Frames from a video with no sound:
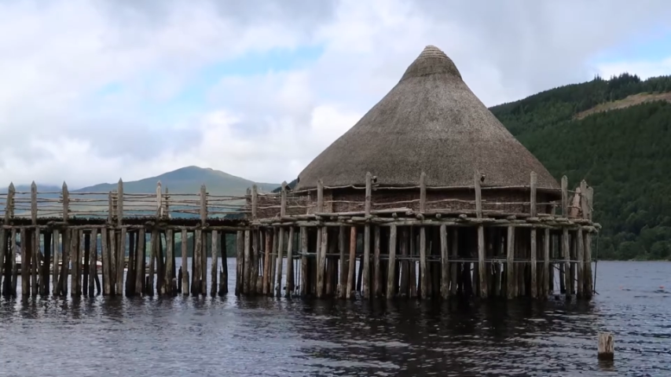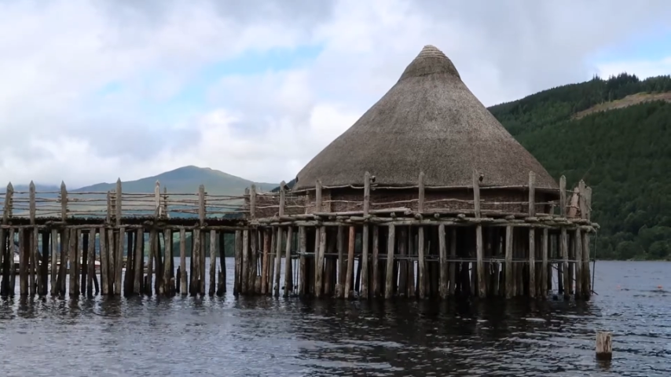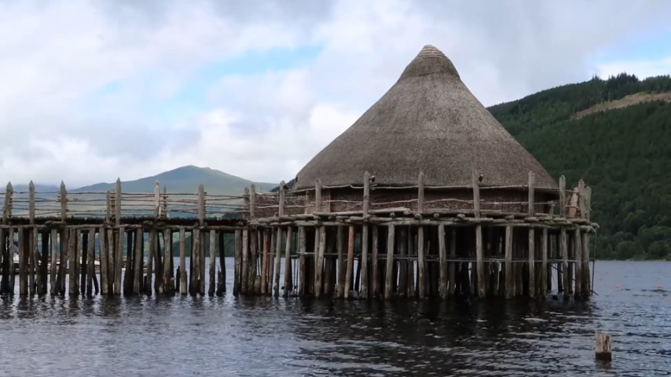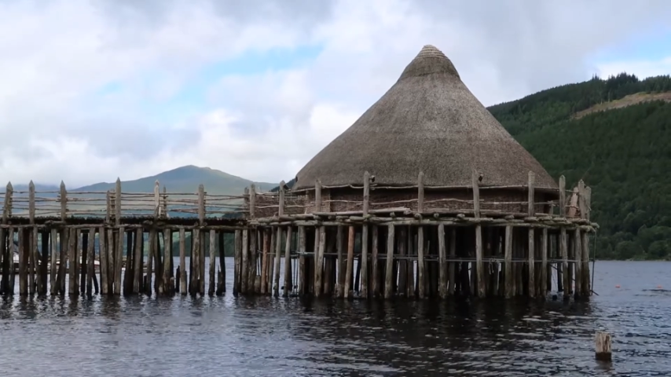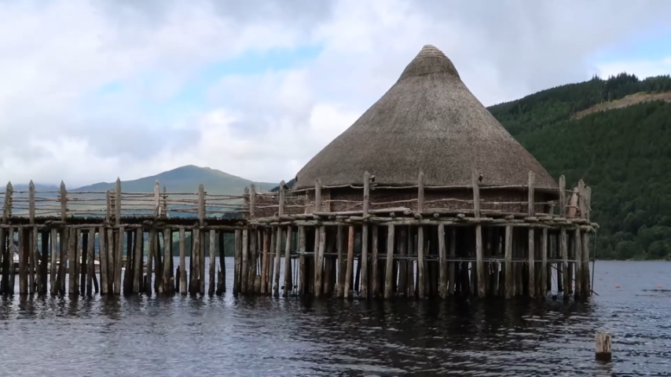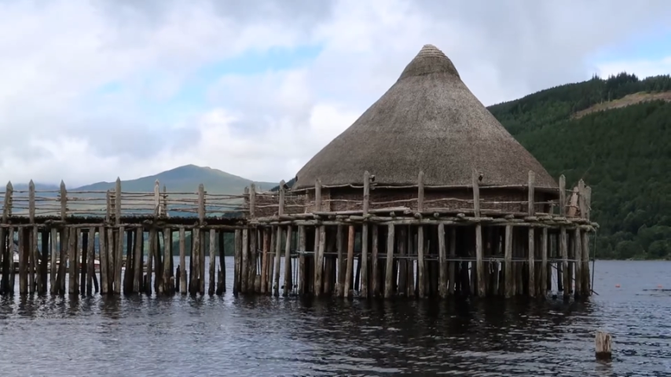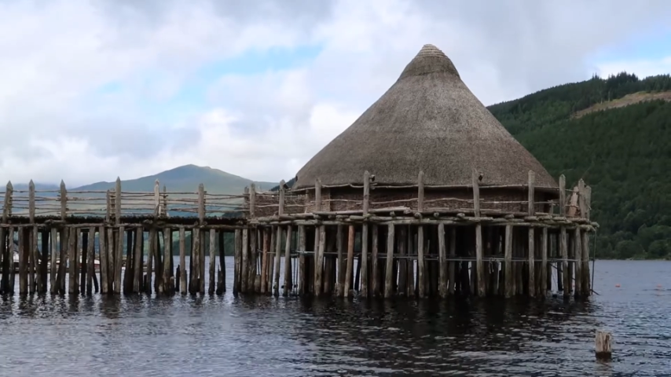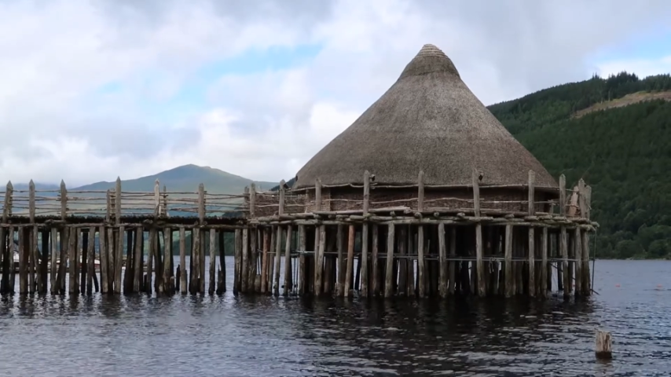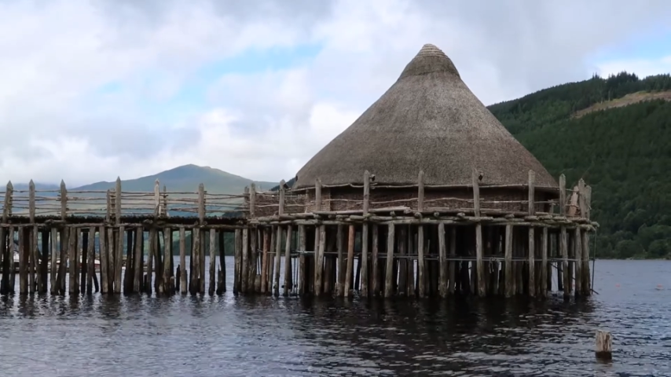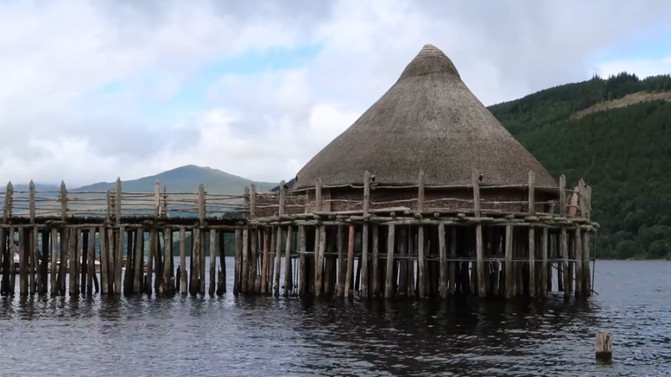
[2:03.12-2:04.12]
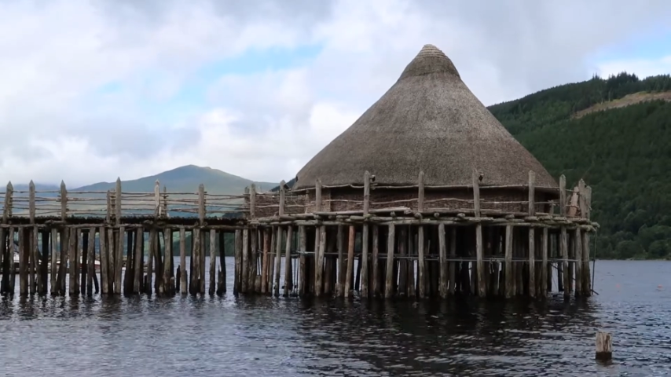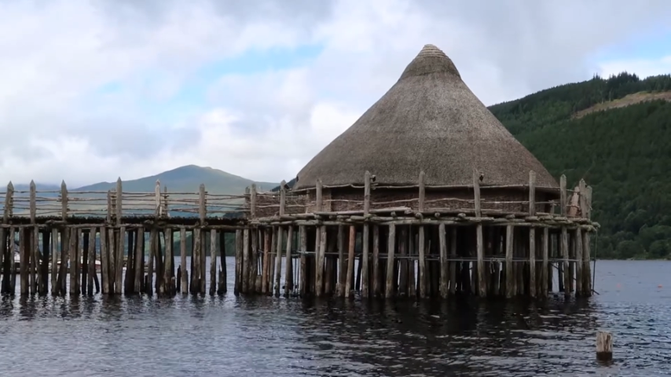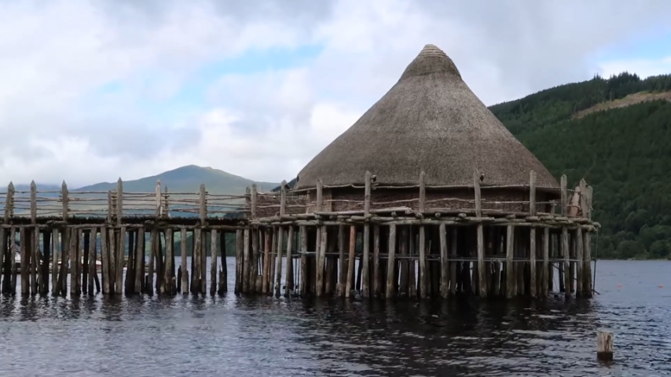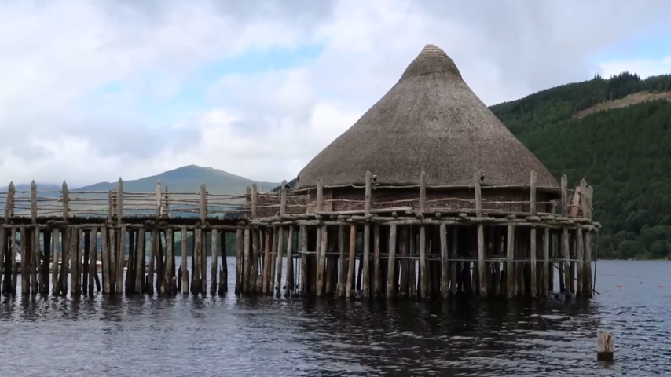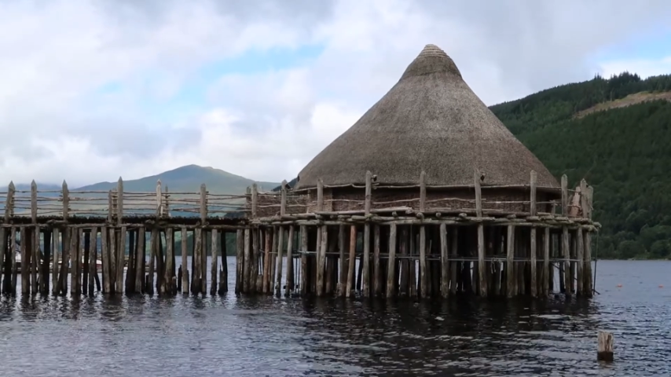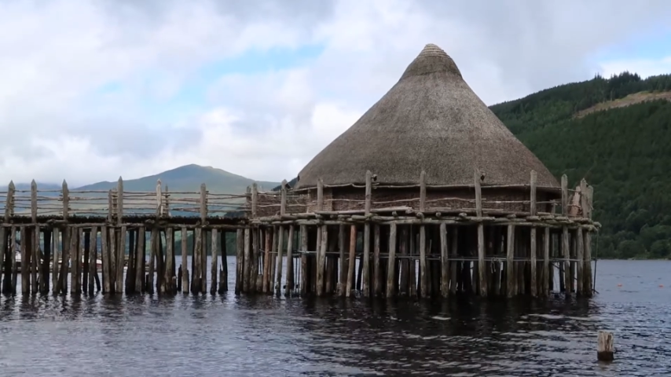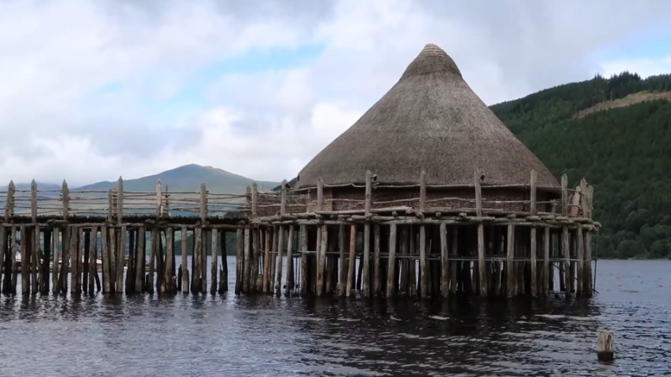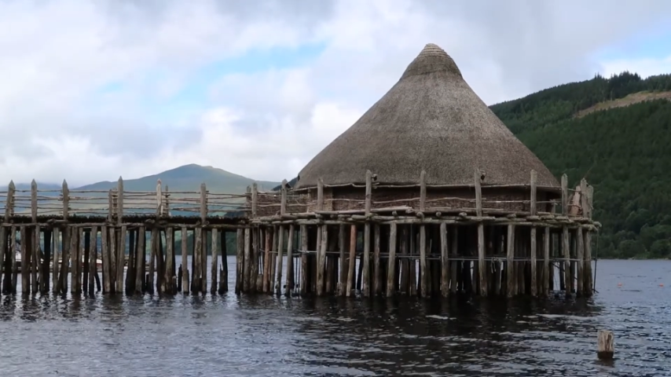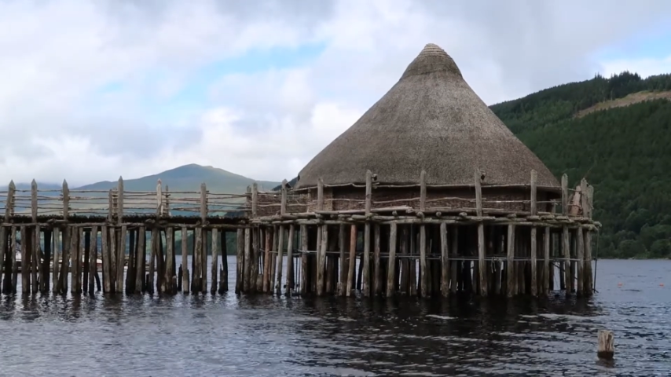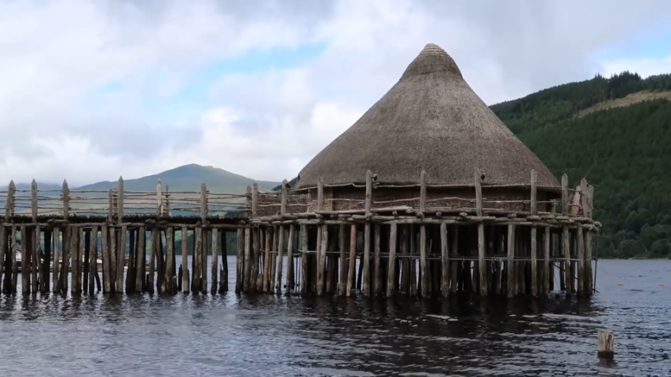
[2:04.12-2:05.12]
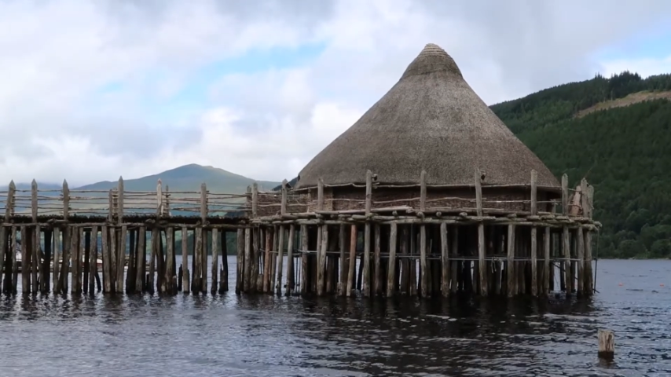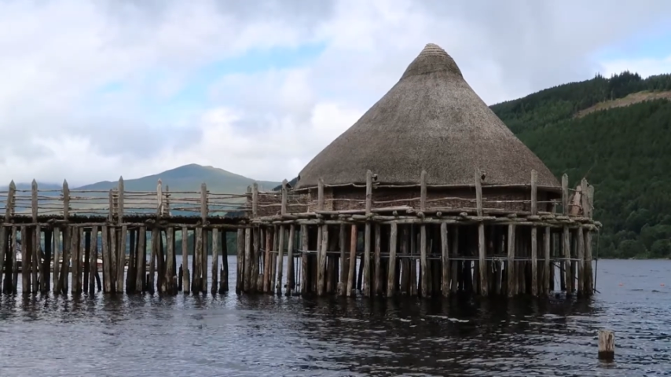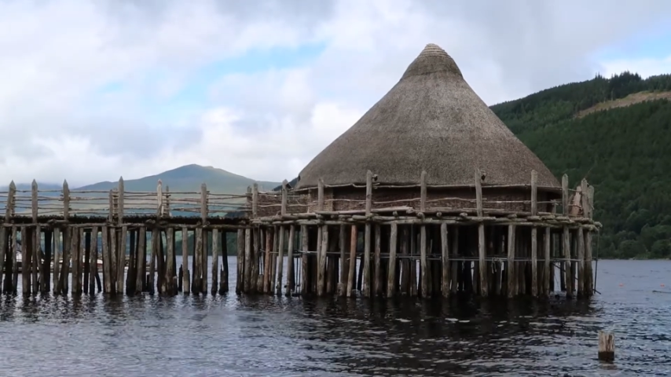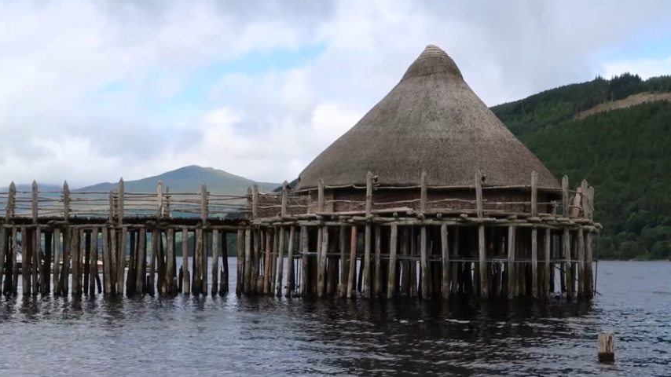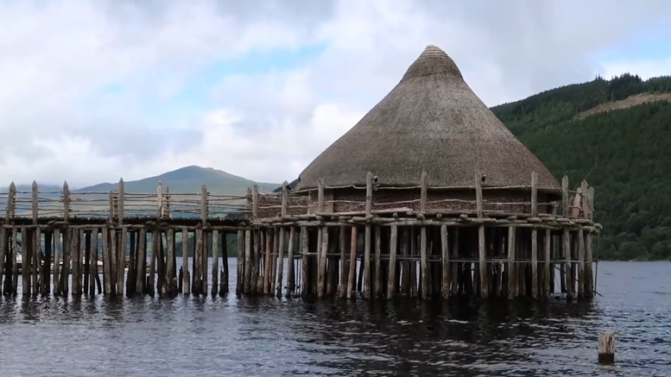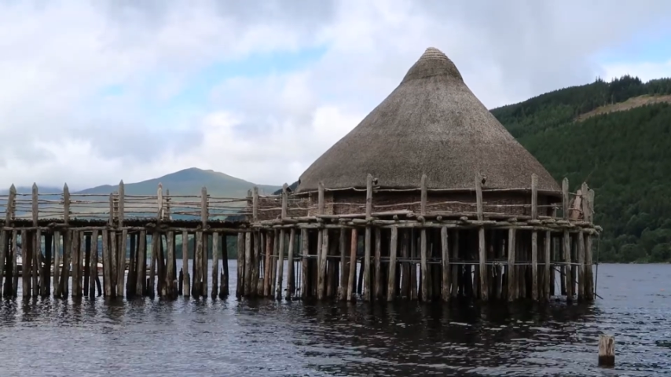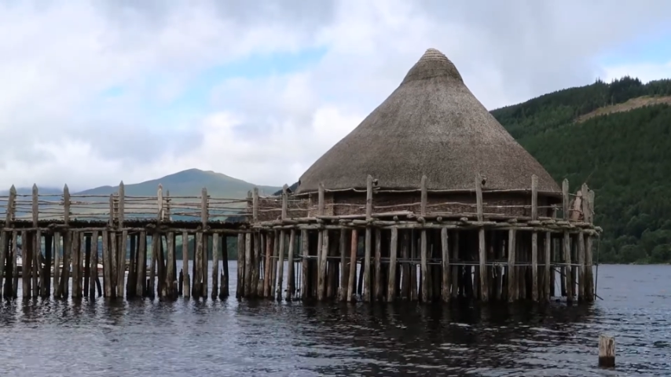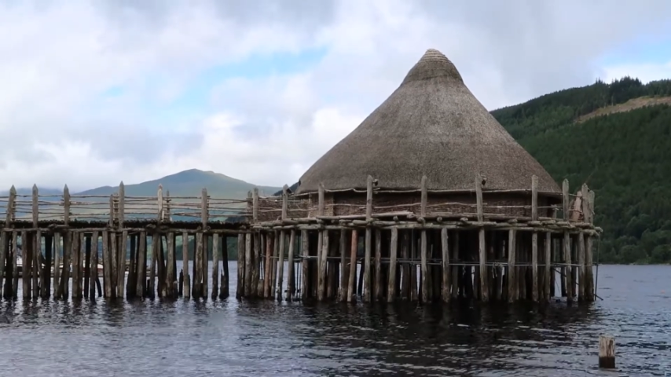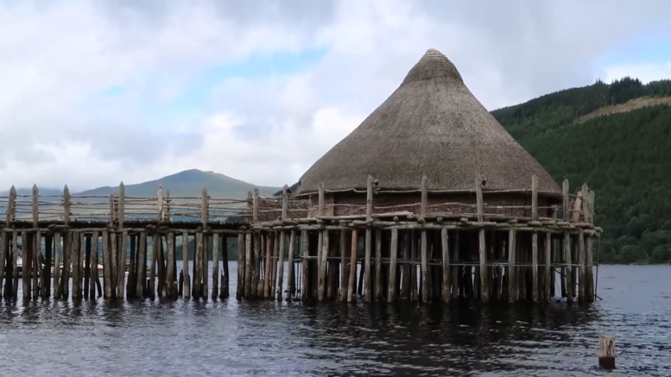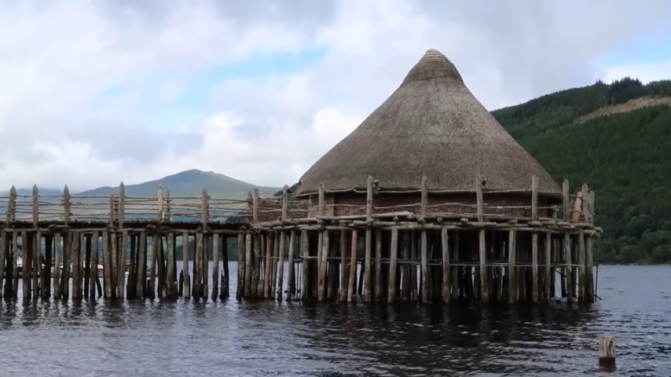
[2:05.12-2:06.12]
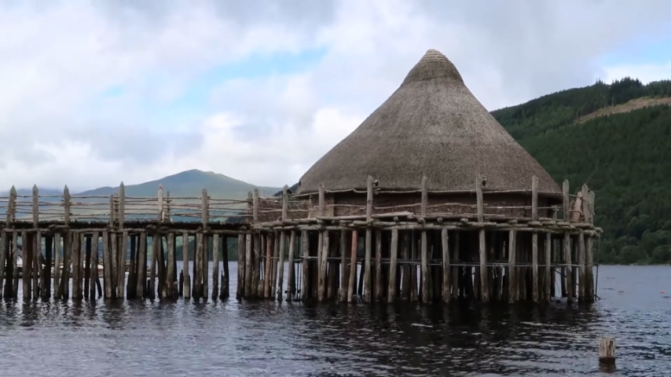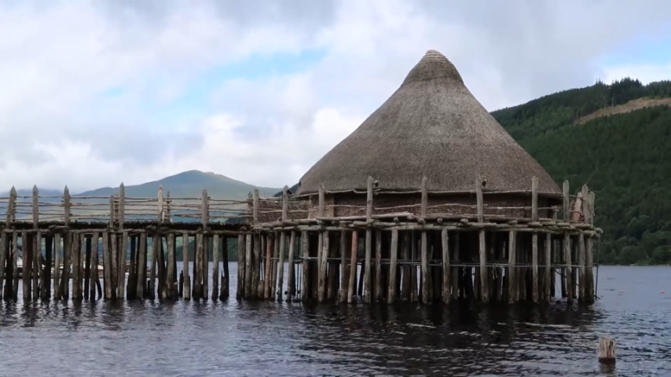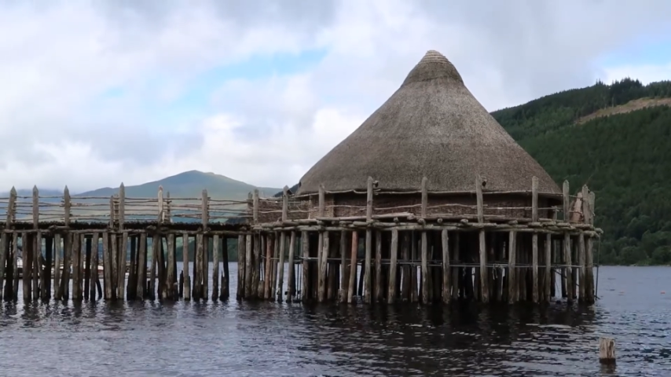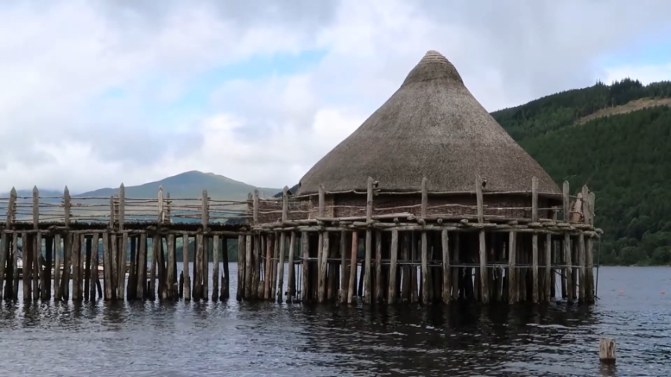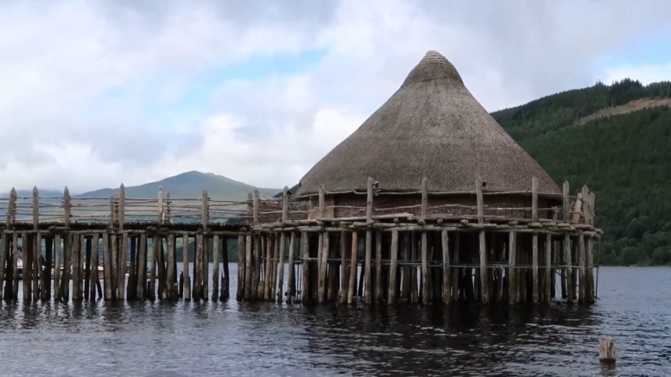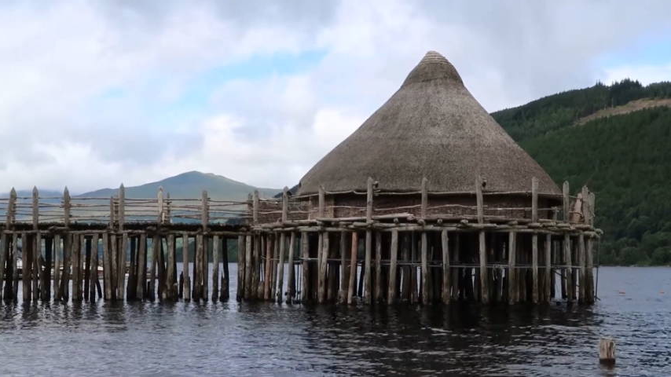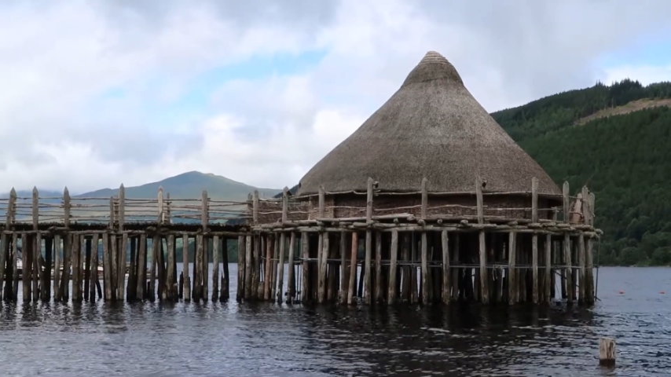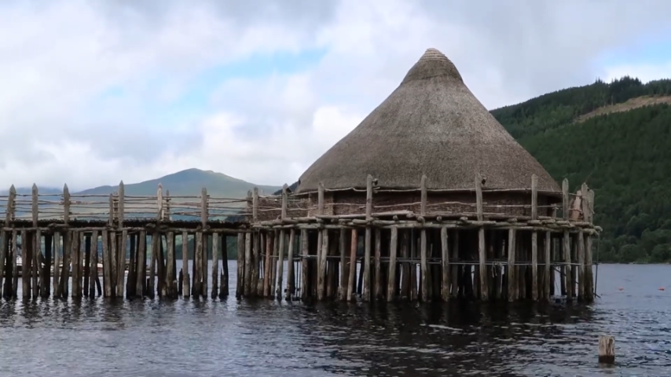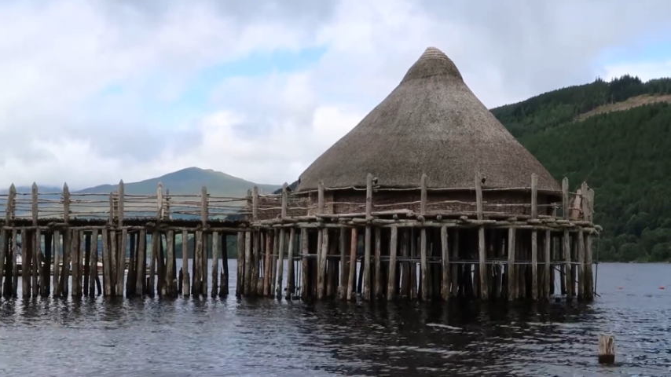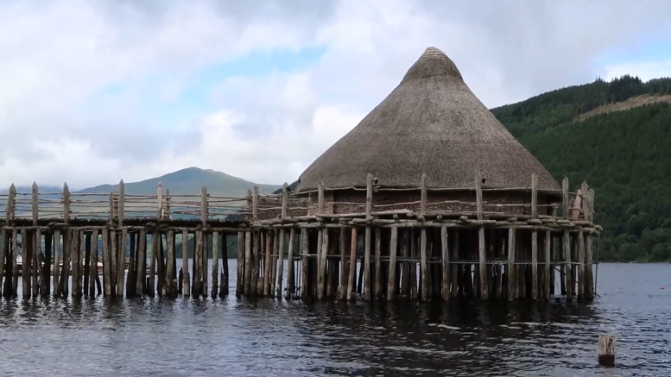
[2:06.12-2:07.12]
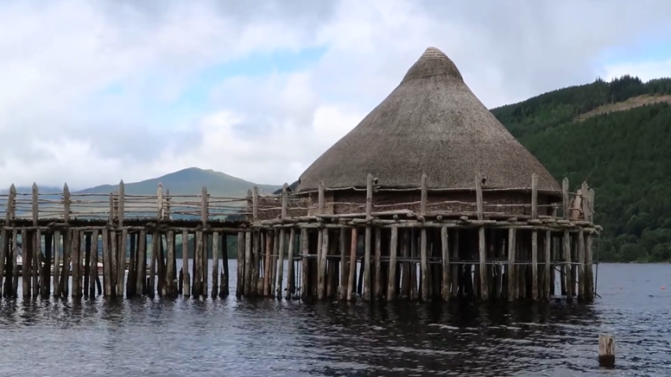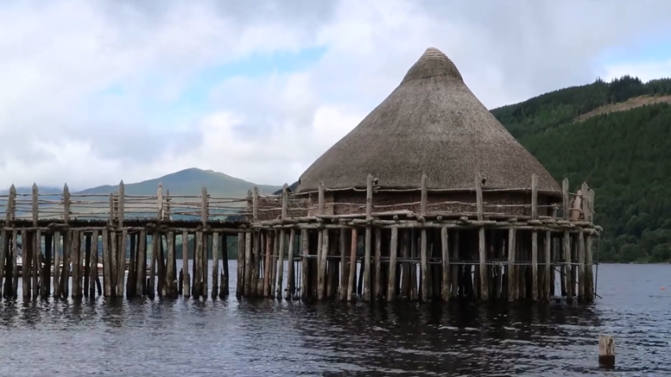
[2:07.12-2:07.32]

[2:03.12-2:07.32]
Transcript: Nobody's mouth can be seen.